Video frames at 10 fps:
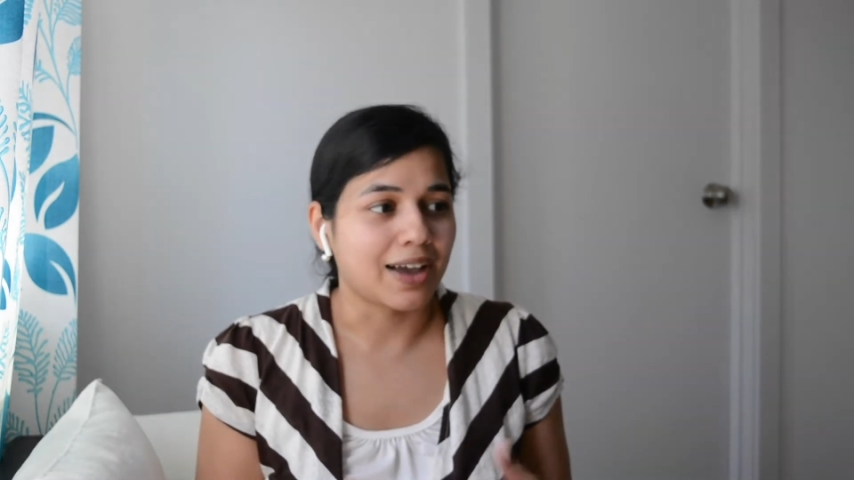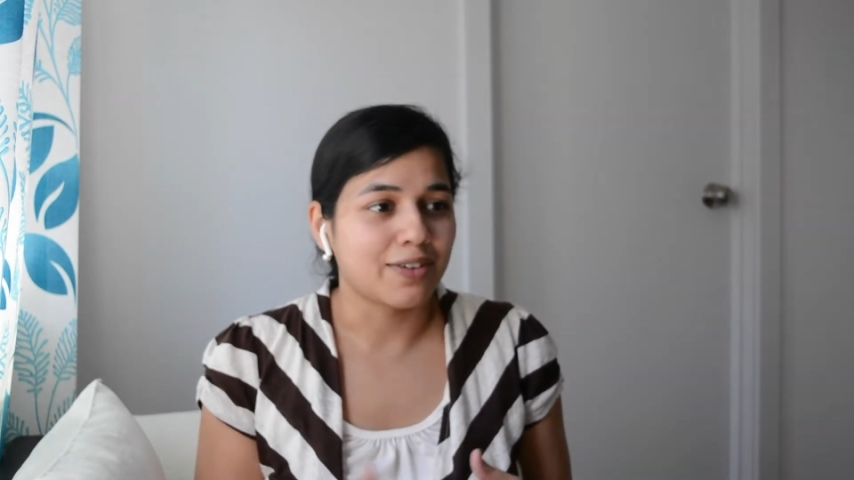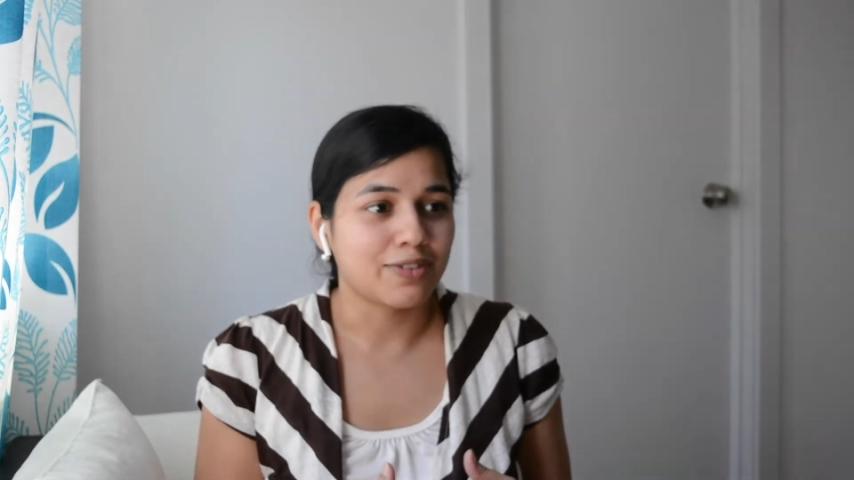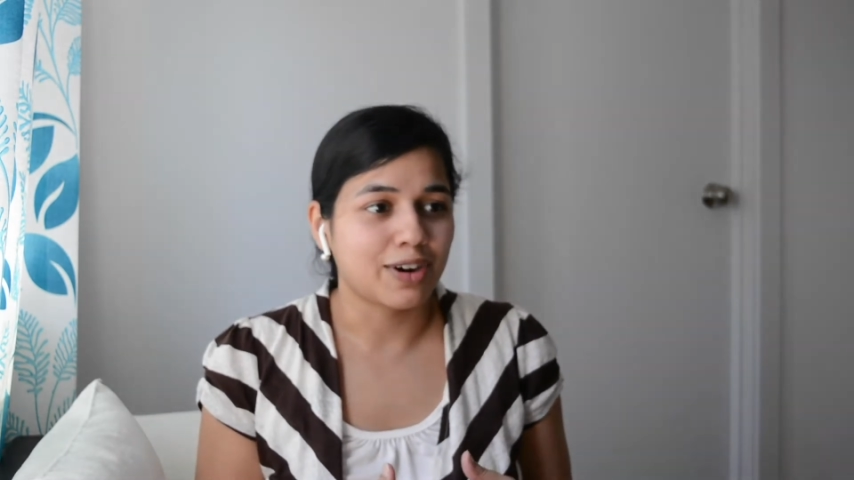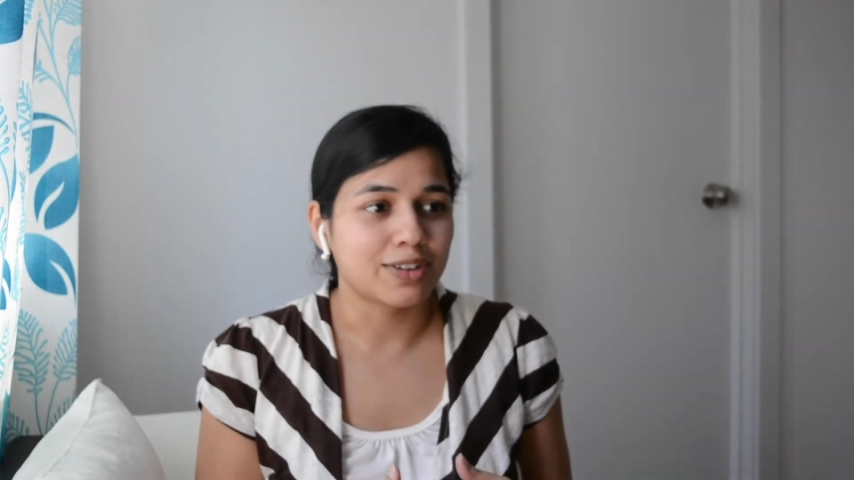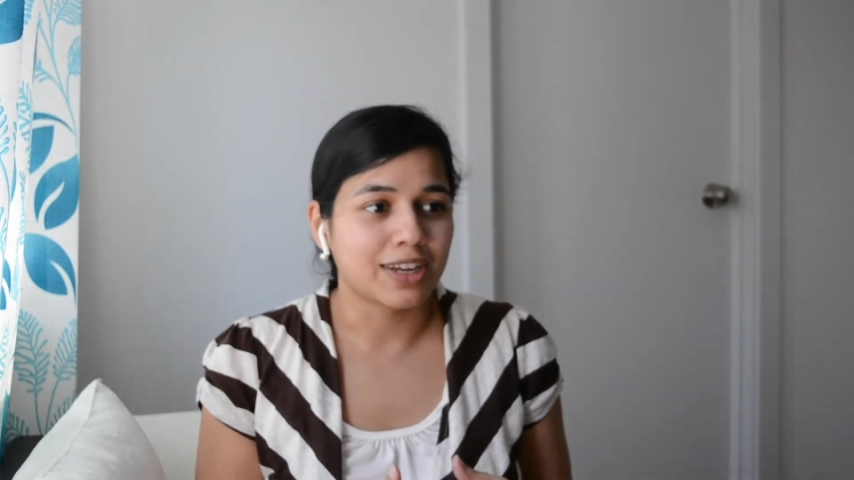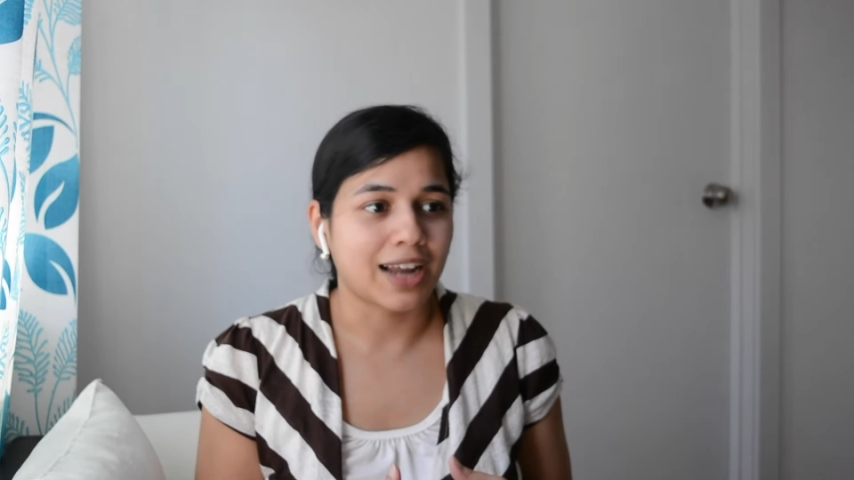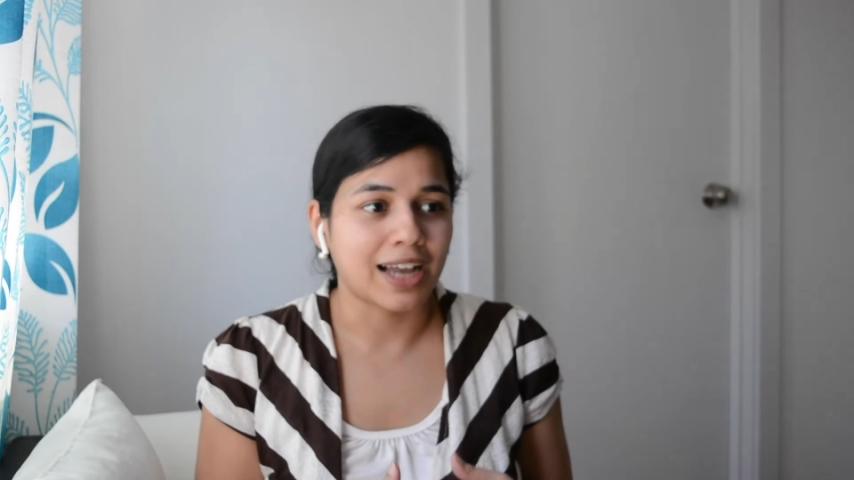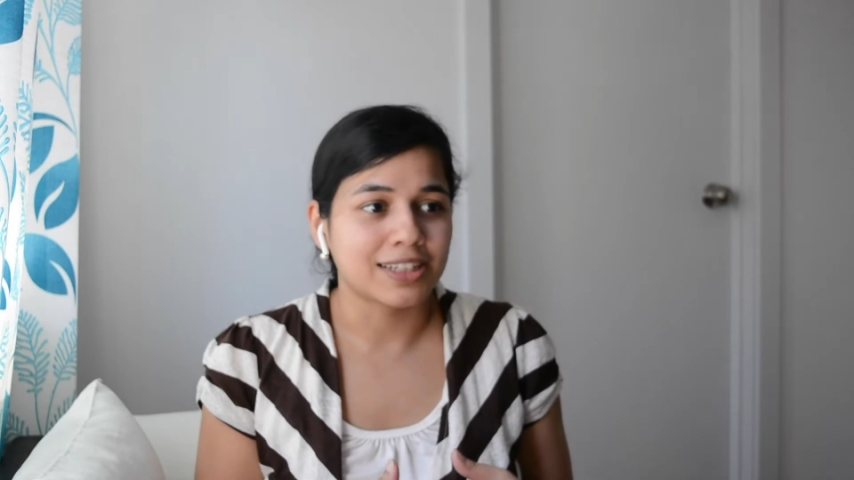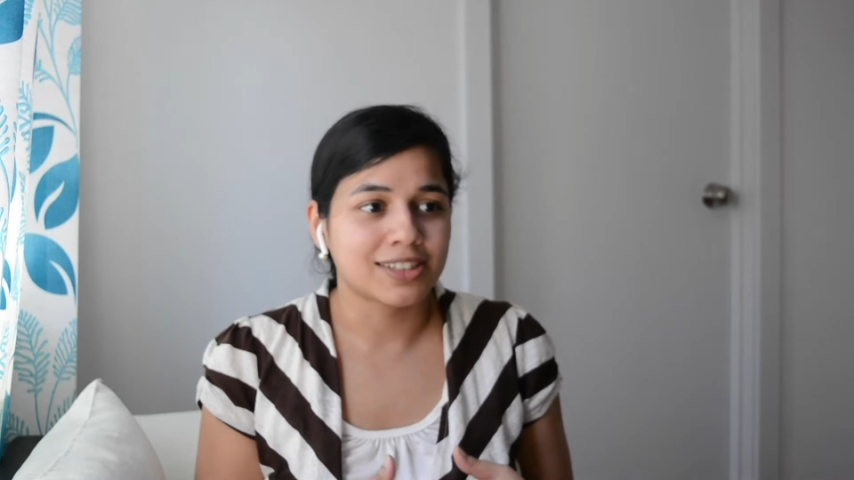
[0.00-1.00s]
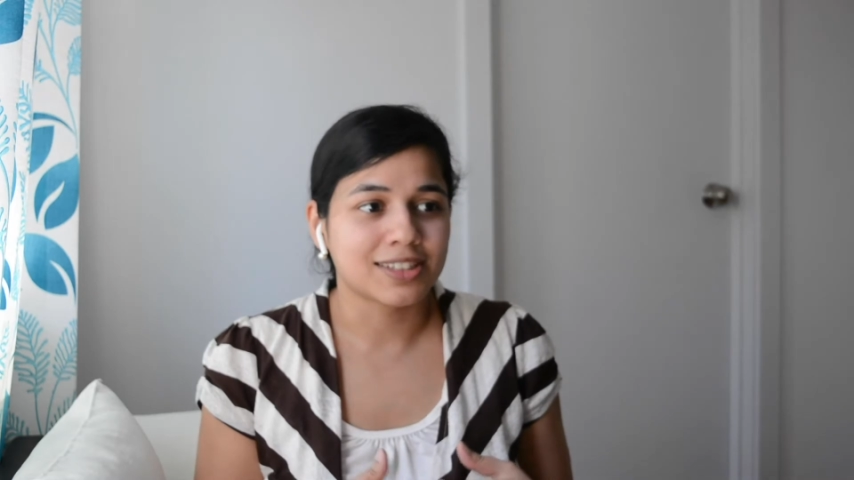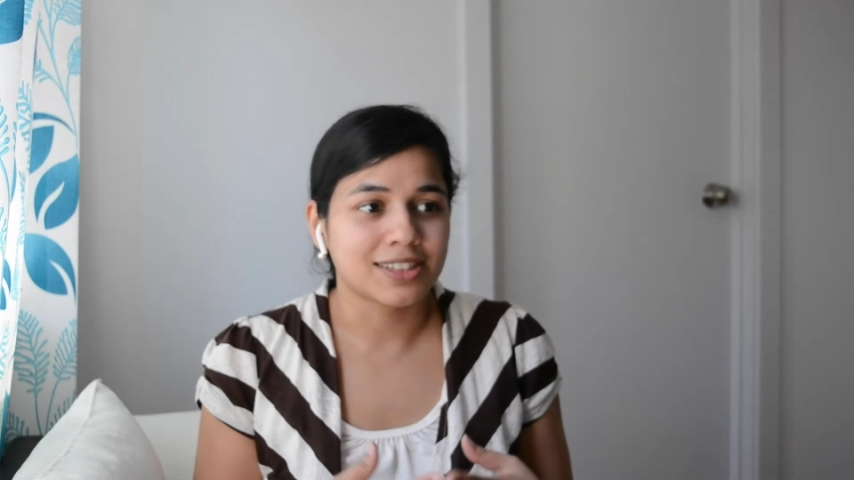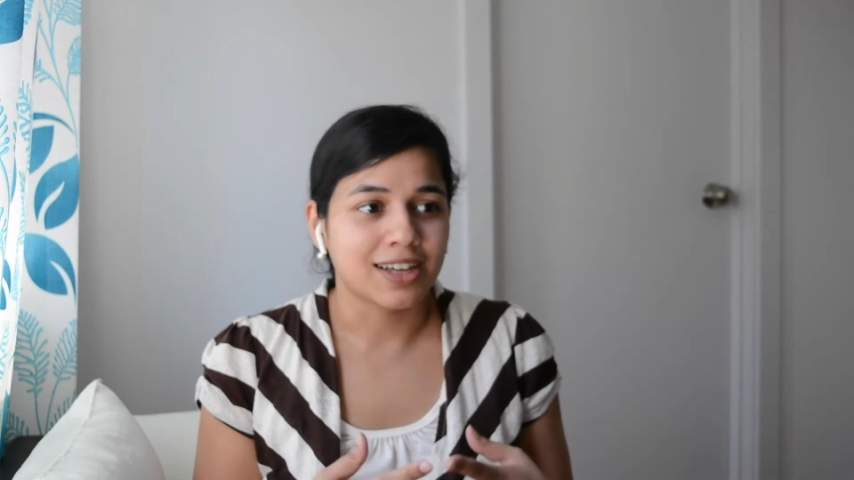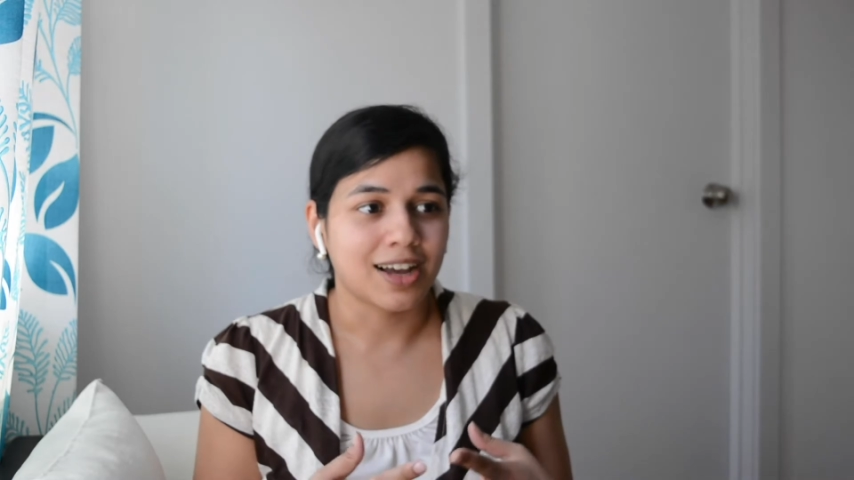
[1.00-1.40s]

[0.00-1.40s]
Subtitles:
have found that I just